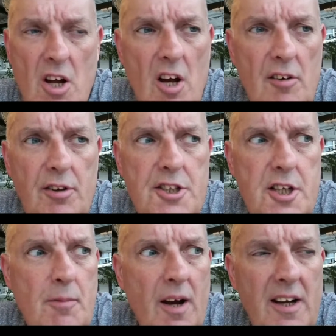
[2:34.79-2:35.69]
freshly
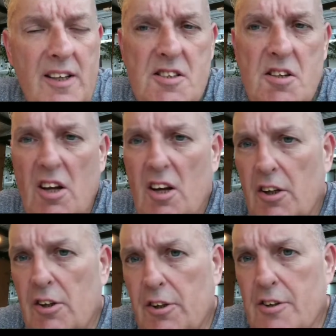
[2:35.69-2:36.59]
made. You
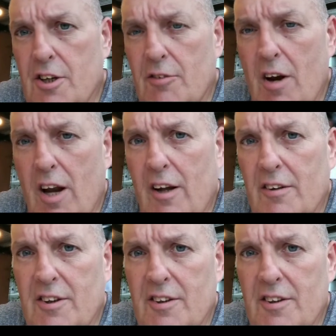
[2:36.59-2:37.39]
can turn around and